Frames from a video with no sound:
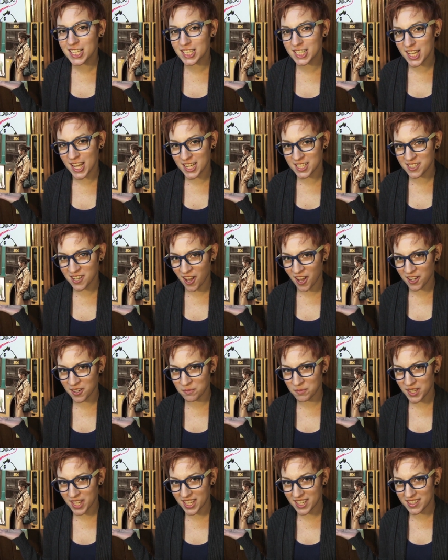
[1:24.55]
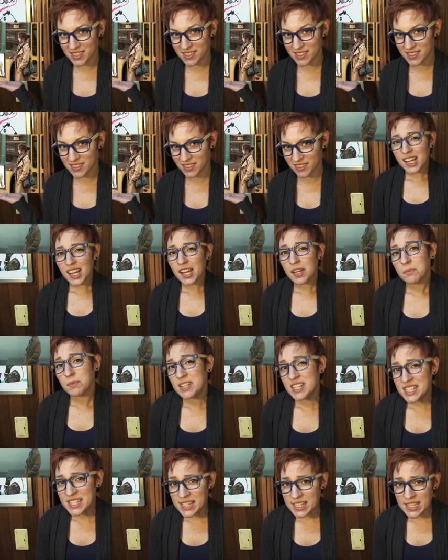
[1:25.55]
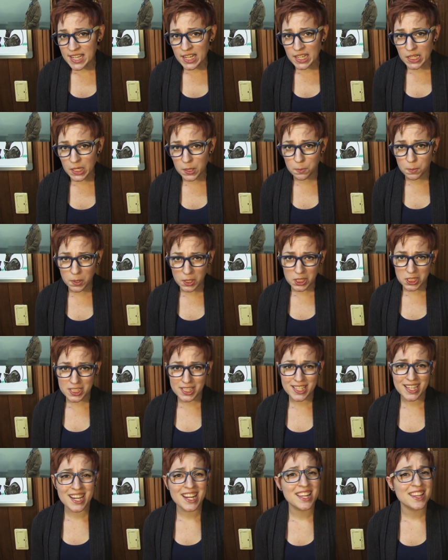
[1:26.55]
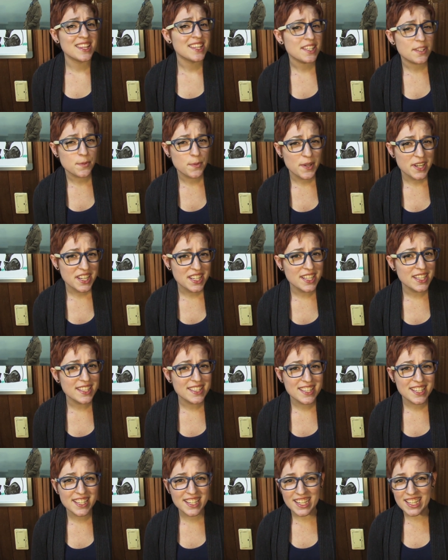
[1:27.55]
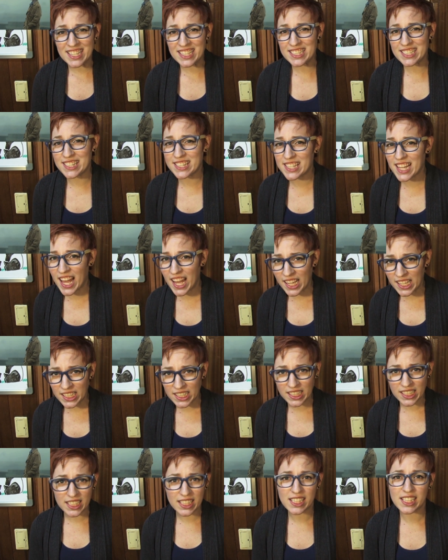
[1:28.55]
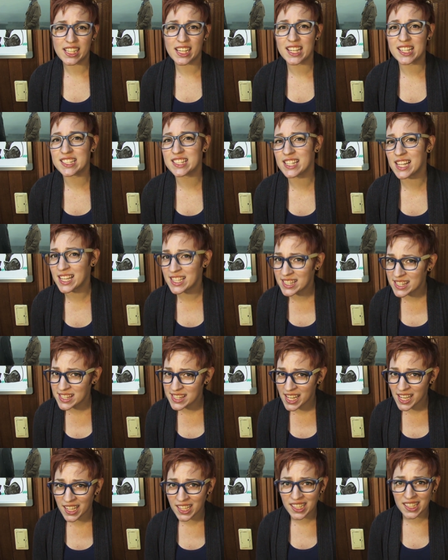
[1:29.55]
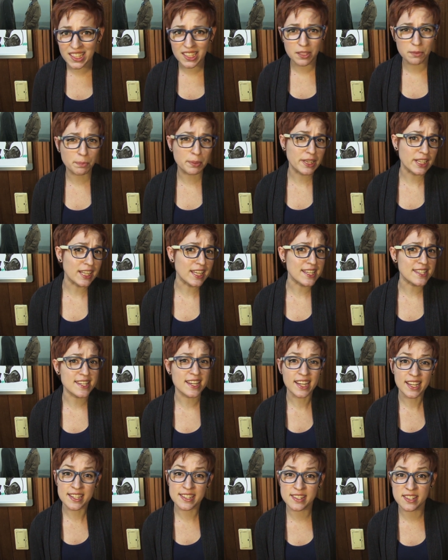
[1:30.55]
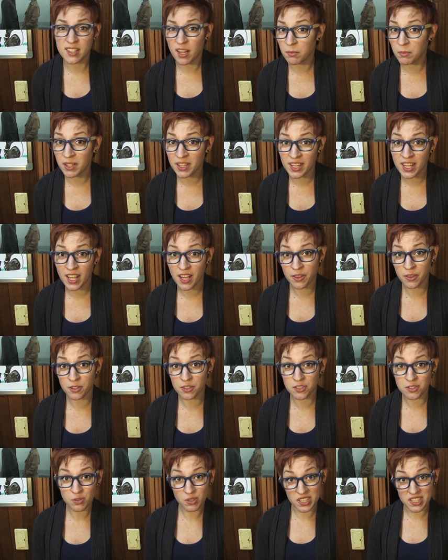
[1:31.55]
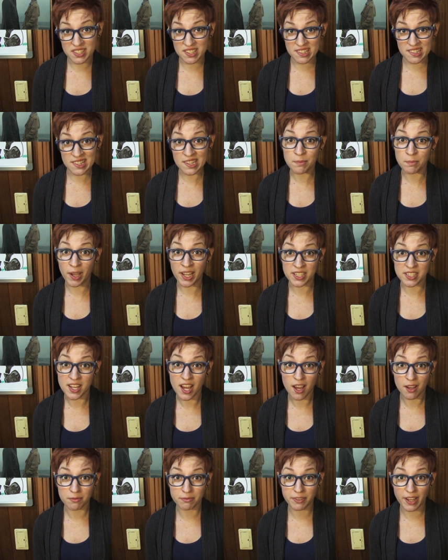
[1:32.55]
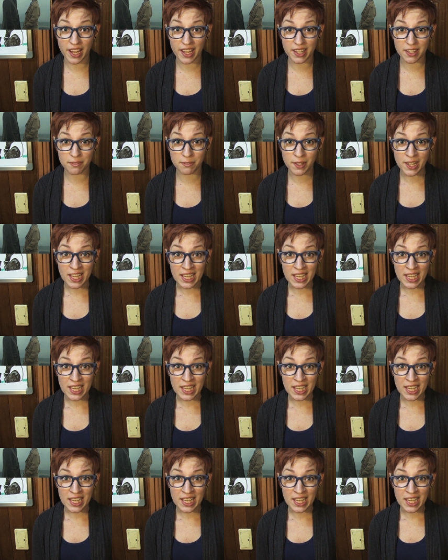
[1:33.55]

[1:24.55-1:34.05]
Late Autumn kiss. I'm an aesthetic person and this one isn't exactly as aesthetically pleasing as some of the other choices in my top five.